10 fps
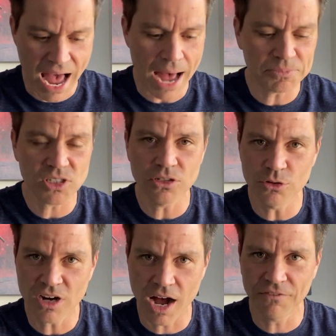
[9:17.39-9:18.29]

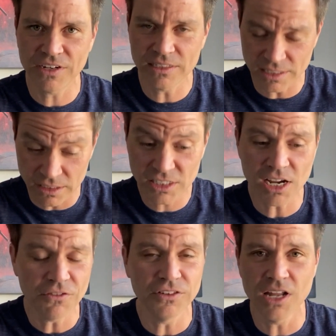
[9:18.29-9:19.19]
absolute confidence and
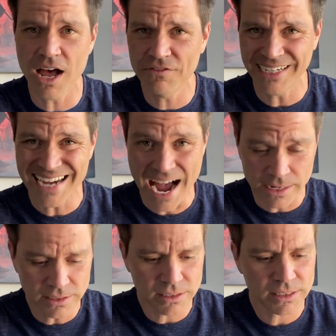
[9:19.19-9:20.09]
self-love and
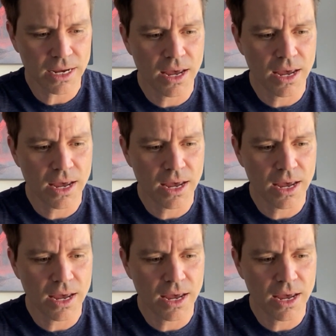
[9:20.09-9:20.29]
guidance,